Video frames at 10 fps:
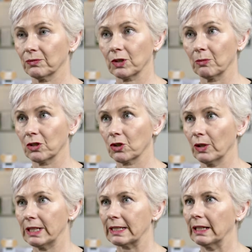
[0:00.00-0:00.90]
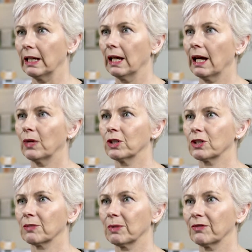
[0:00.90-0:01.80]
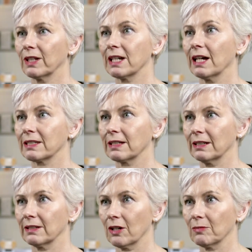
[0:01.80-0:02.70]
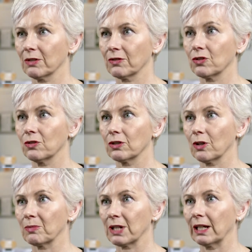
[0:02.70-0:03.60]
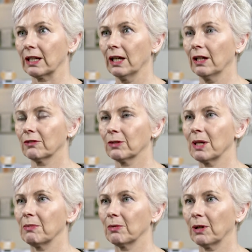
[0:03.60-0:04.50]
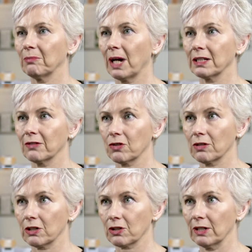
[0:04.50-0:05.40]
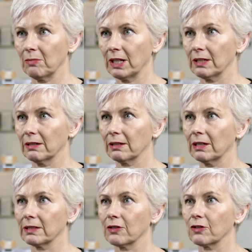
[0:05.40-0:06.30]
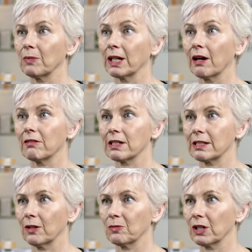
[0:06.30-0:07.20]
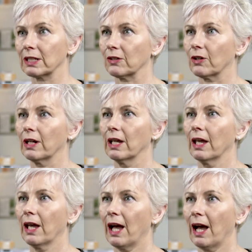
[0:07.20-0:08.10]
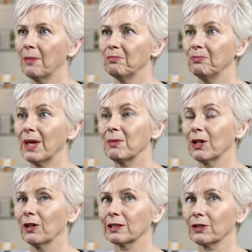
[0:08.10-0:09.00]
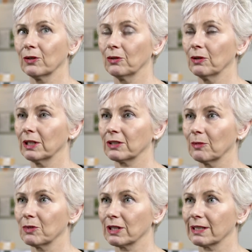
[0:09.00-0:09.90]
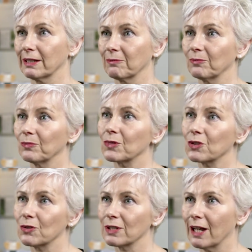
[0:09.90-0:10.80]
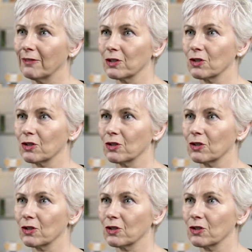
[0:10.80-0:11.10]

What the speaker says: subject choice, which has been fantastic in terms of student uptake for maybe what might have traditionally been considered minority subjects, or maybe also subjects that students often